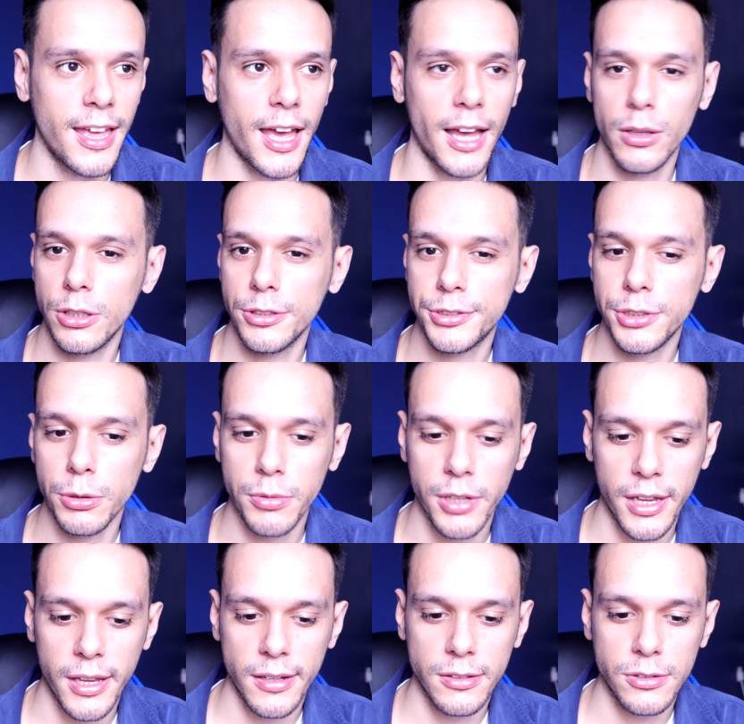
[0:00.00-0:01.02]
and also
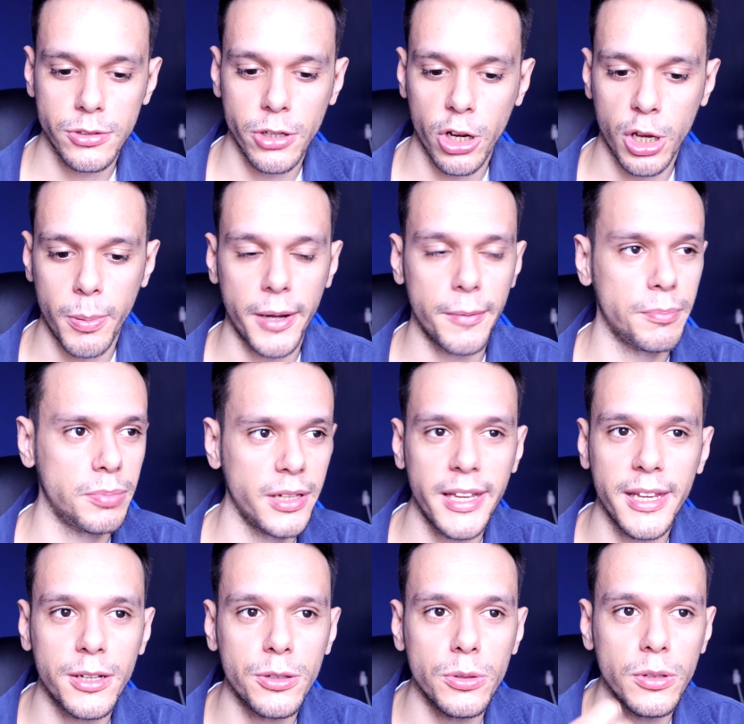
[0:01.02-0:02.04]
talk about
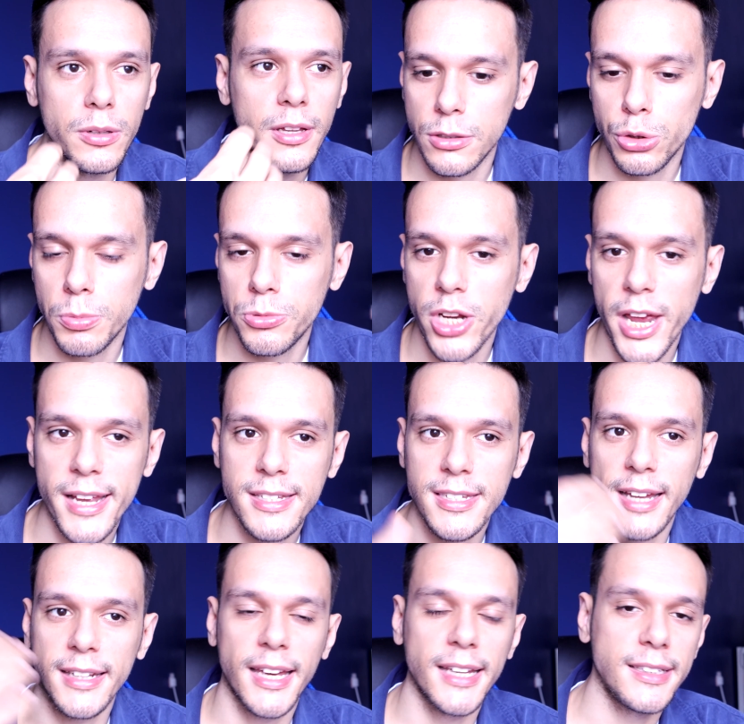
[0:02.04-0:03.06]
political subjects
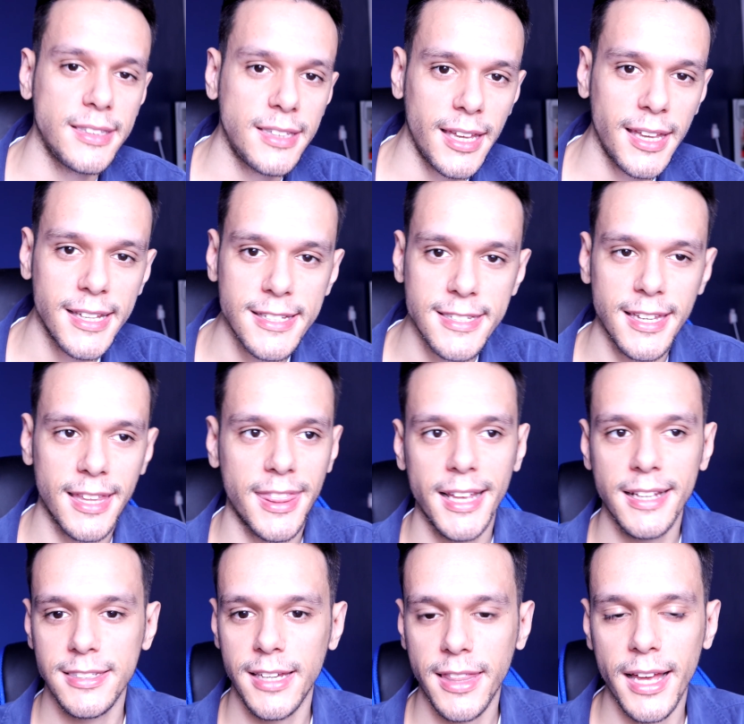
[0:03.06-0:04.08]
and ideas and
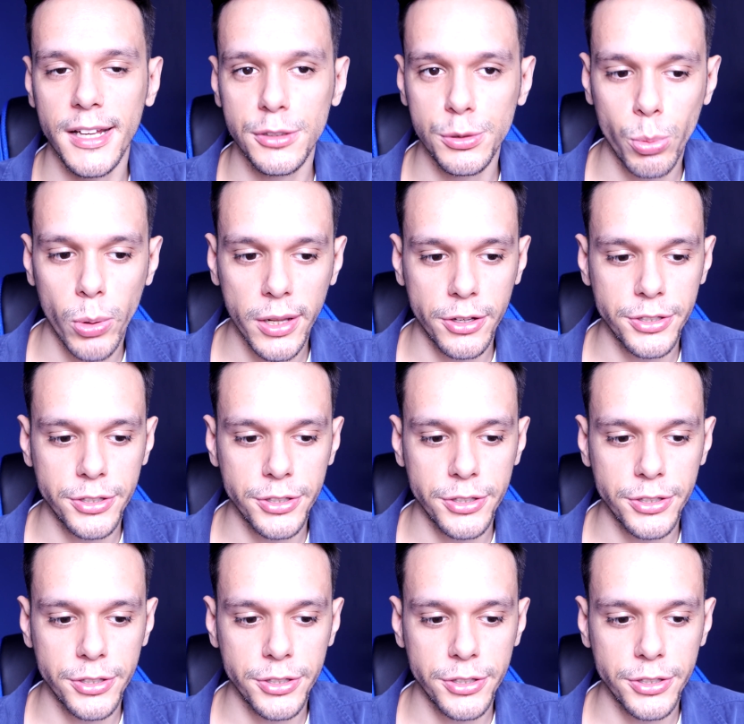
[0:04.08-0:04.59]
things like that as well,